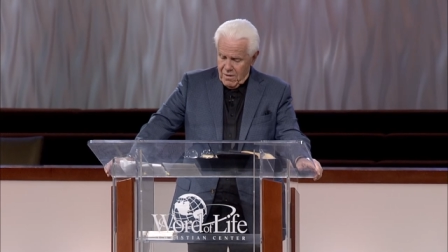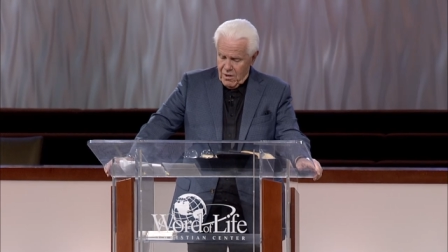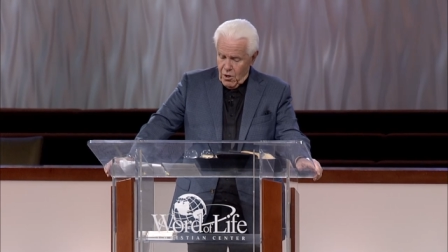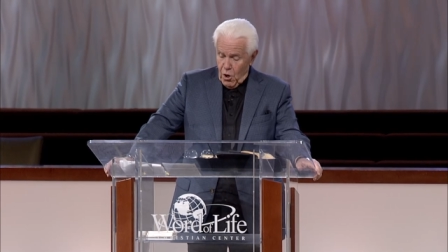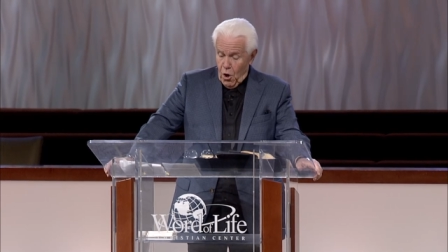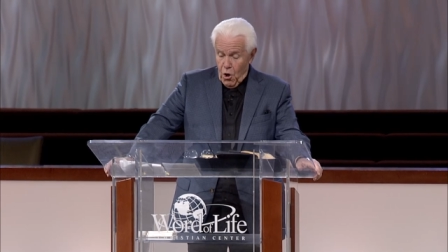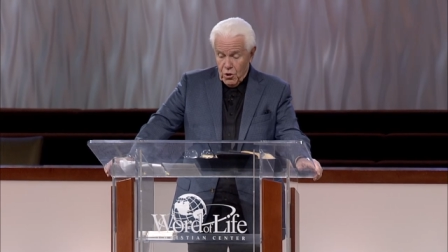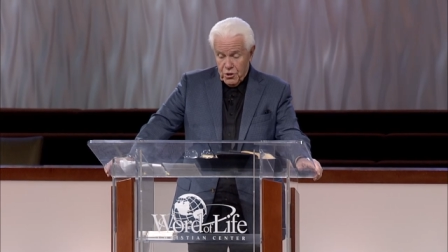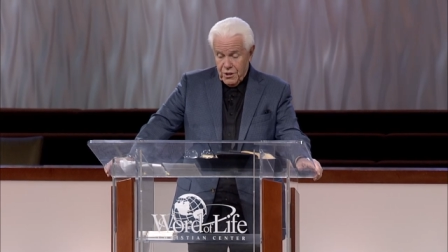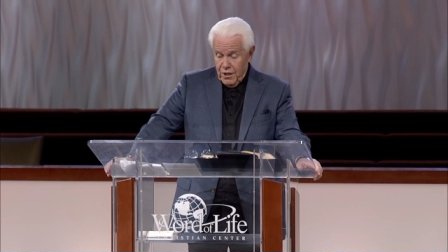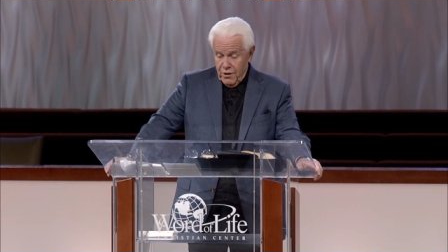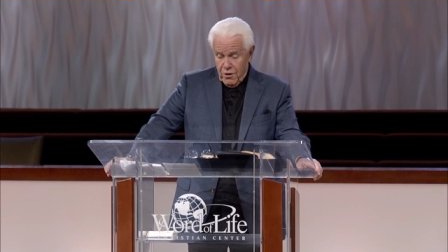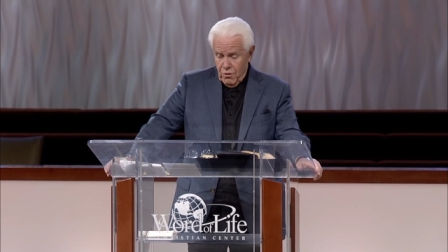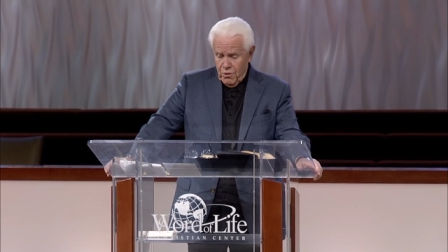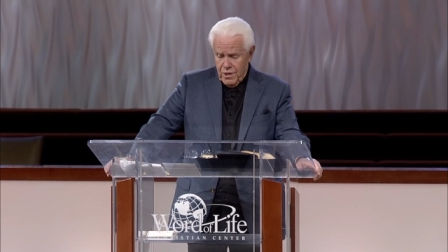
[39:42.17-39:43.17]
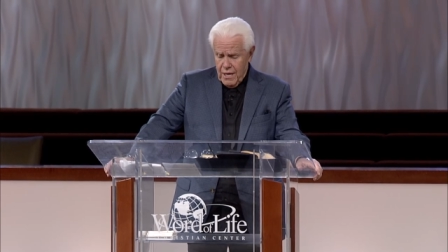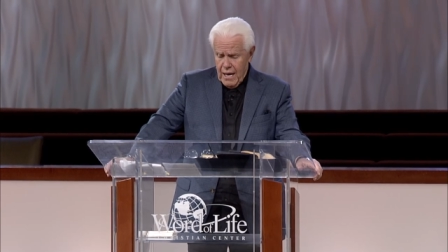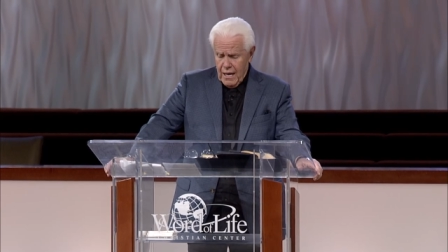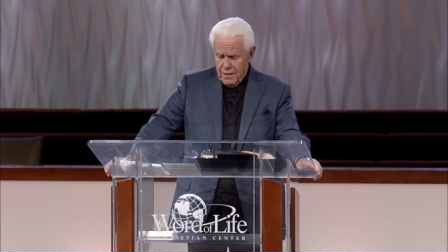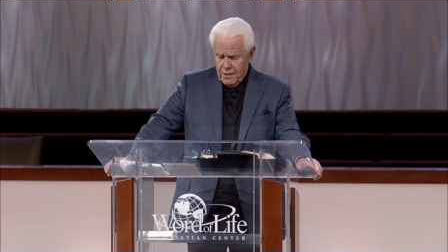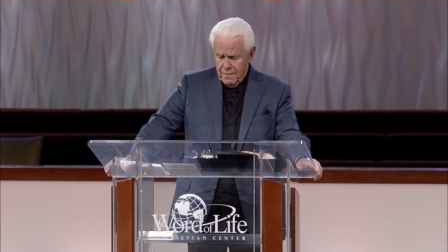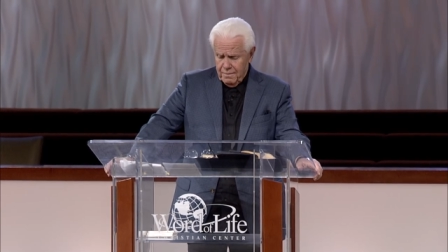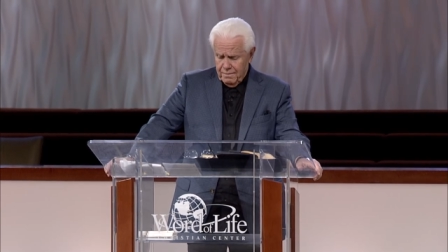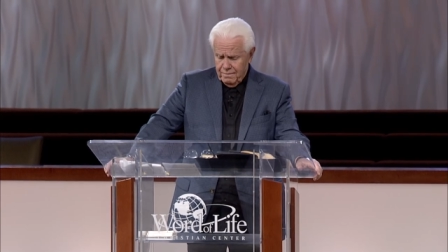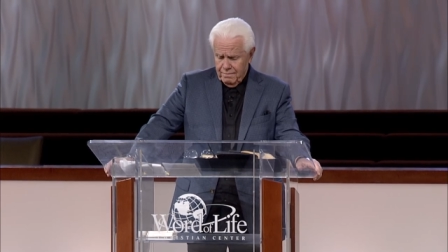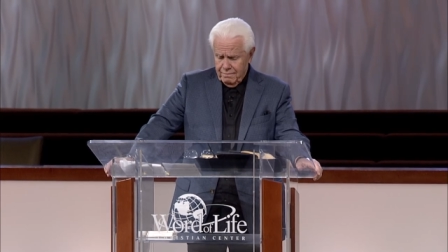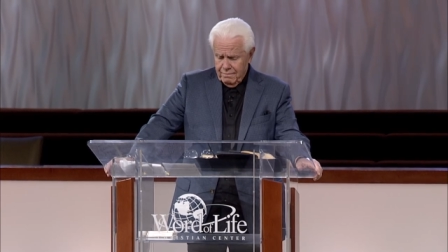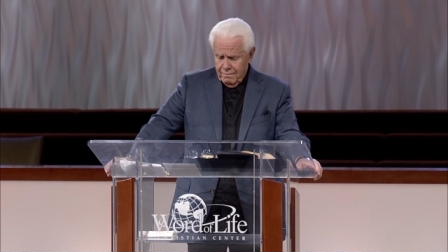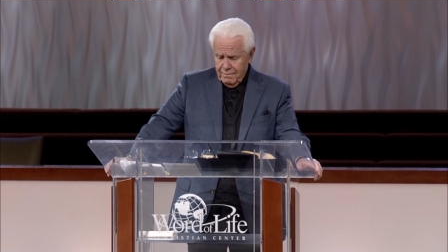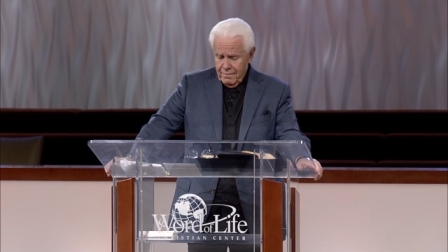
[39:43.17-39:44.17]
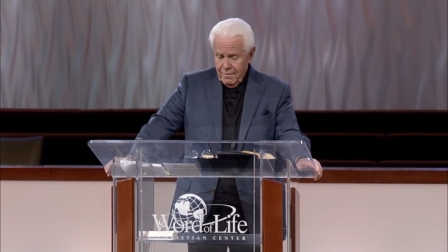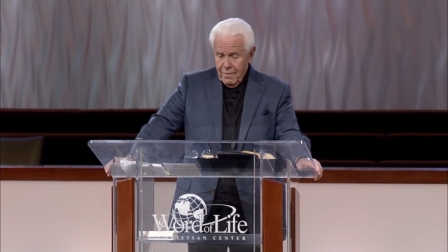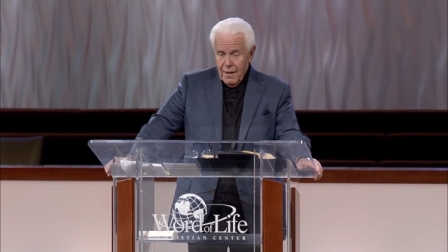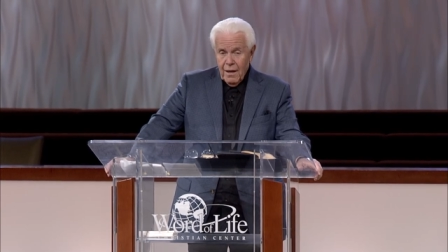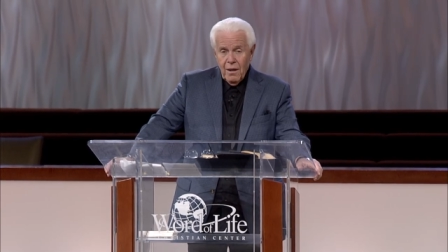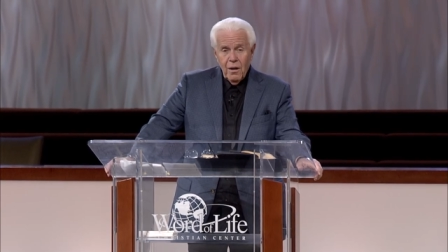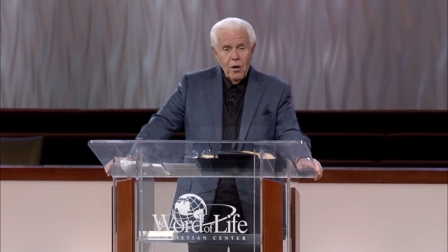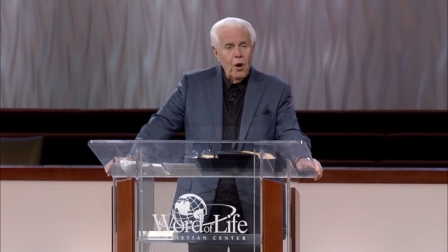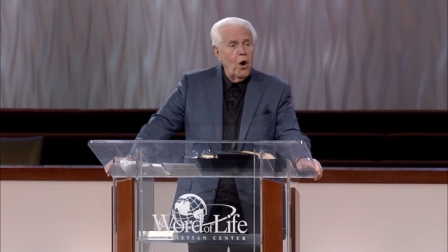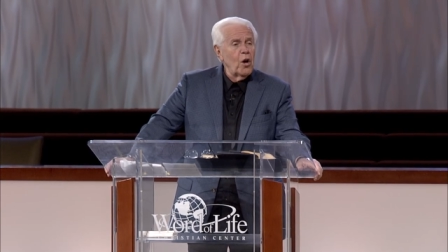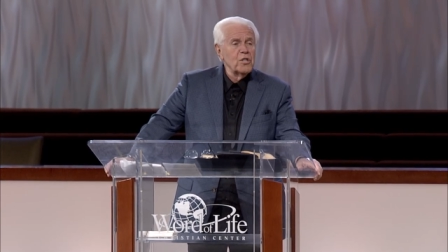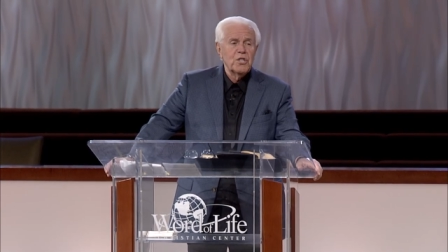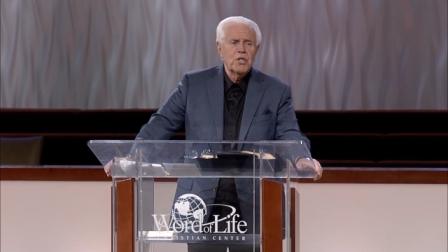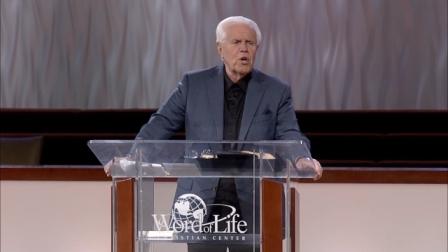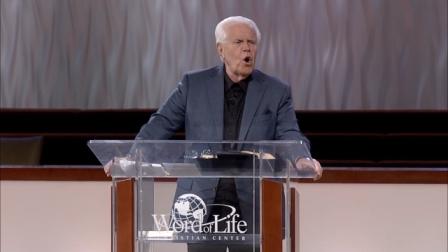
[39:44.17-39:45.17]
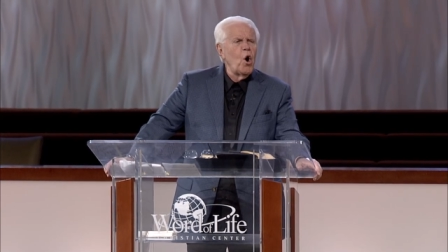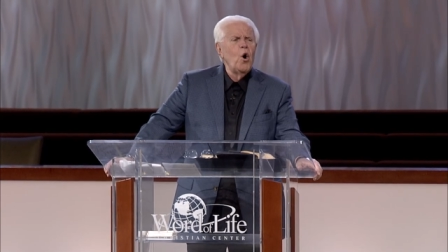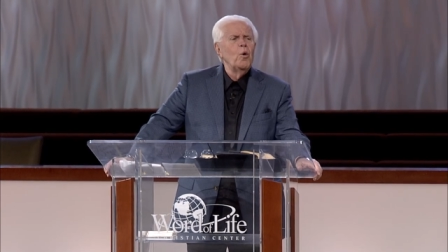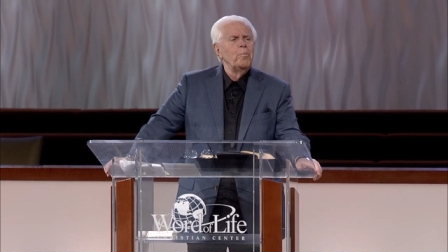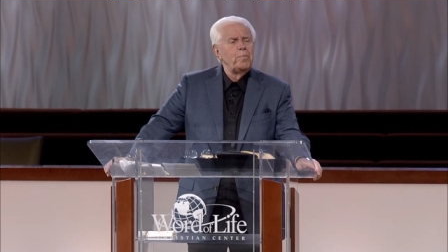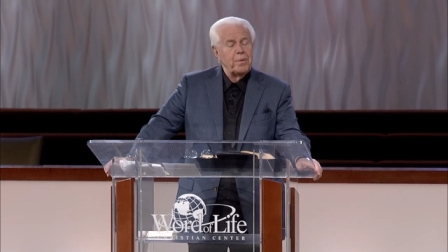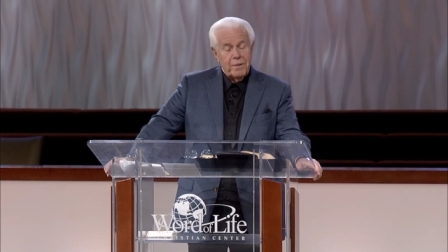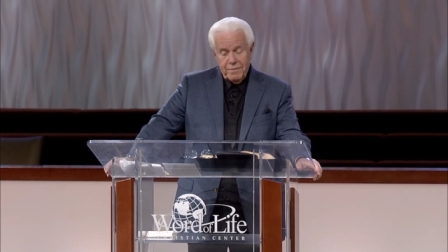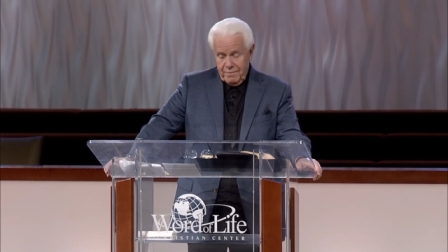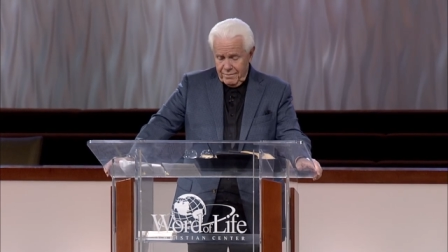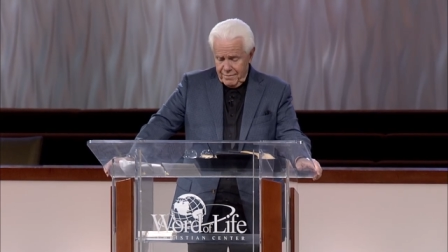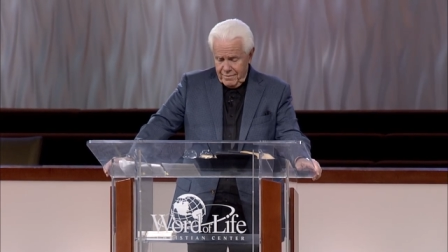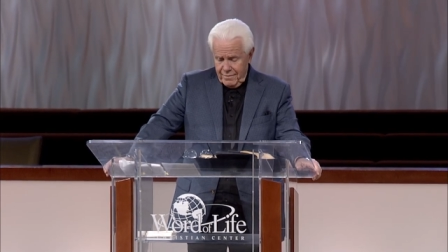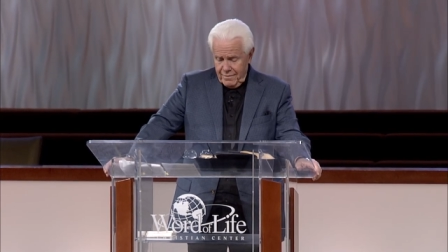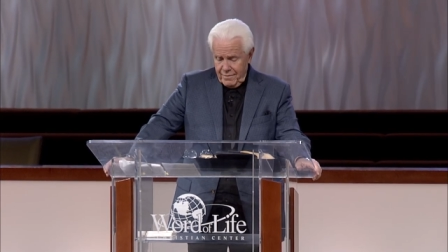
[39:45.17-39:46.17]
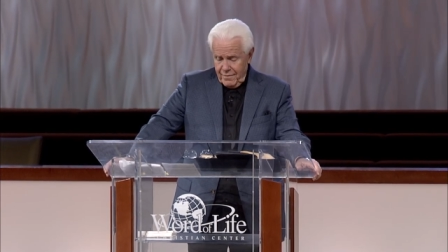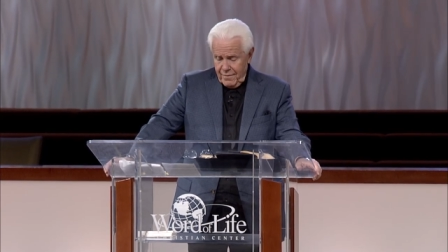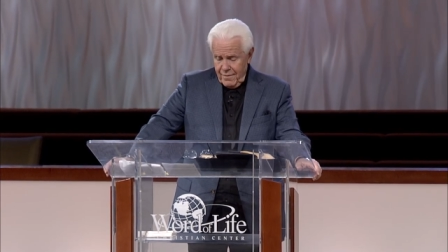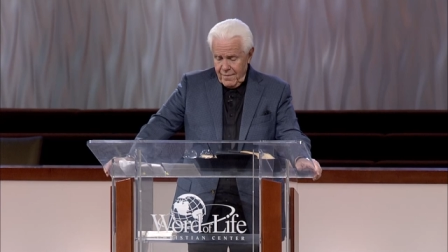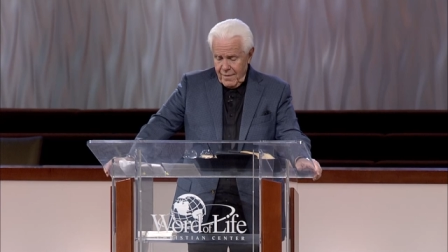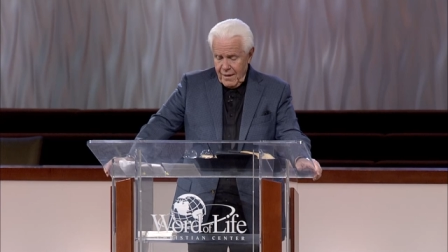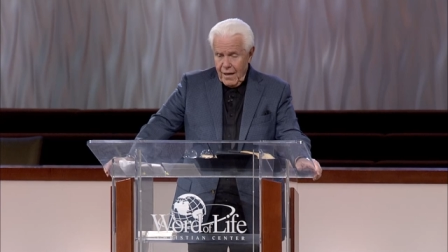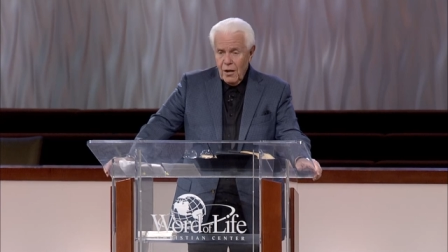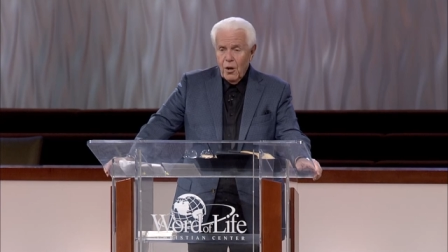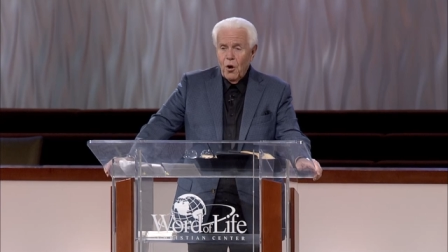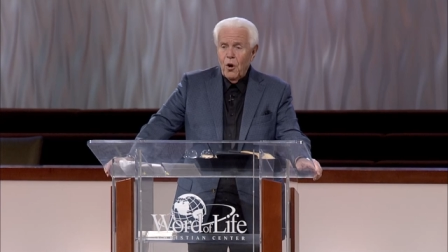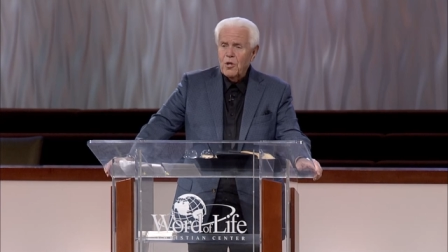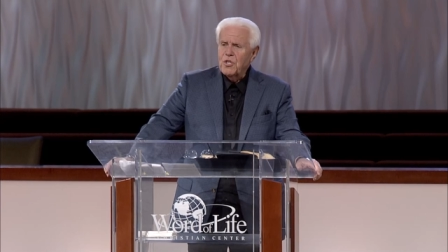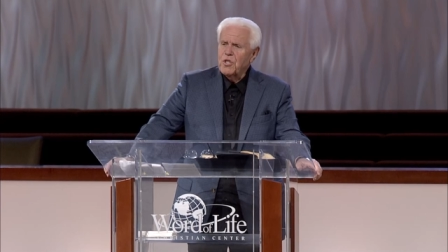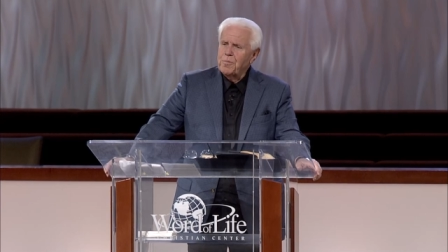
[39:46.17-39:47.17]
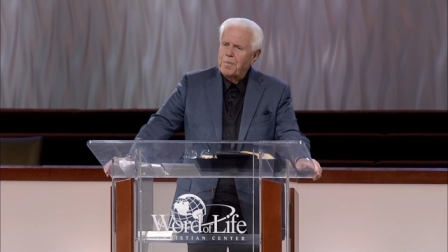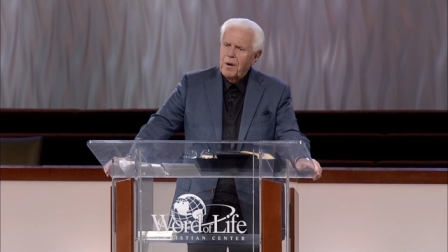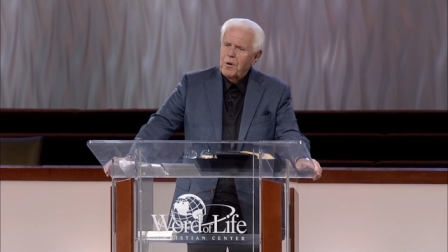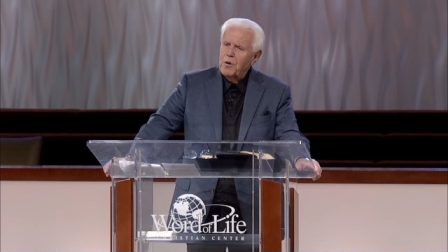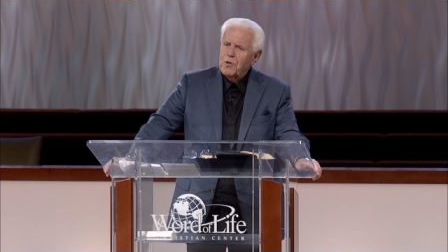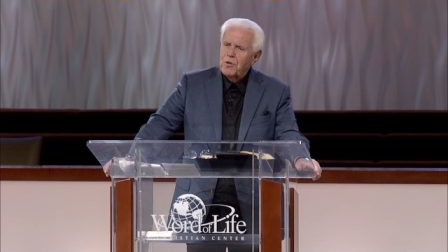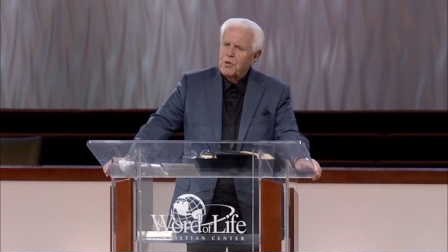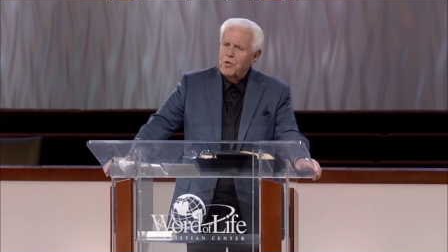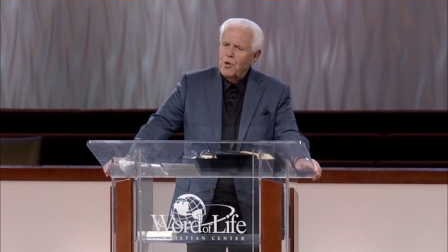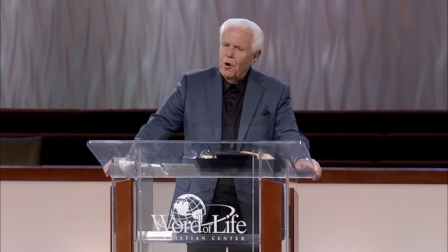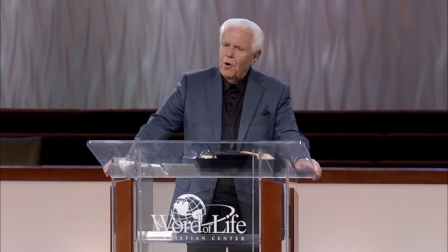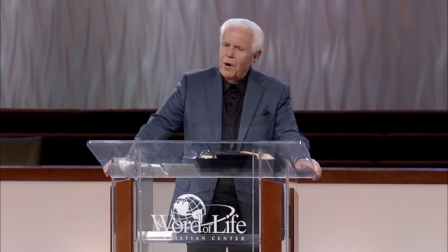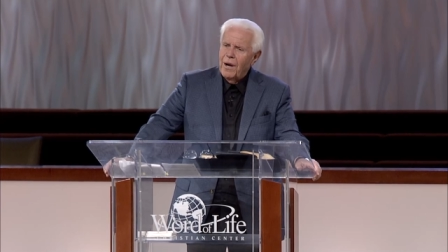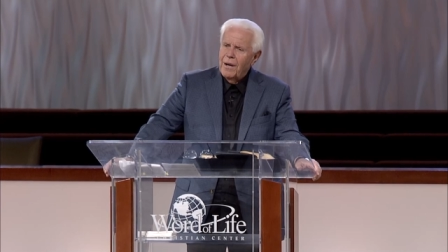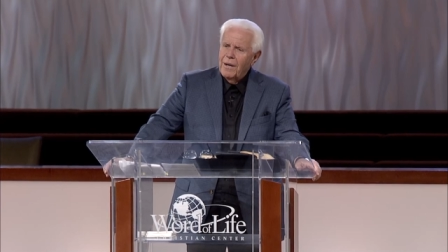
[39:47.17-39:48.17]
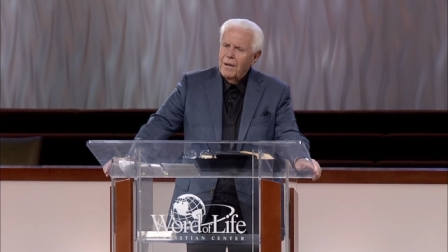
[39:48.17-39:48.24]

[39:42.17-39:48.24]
lost enthusiasm, lost hope, and lost spiritual joy.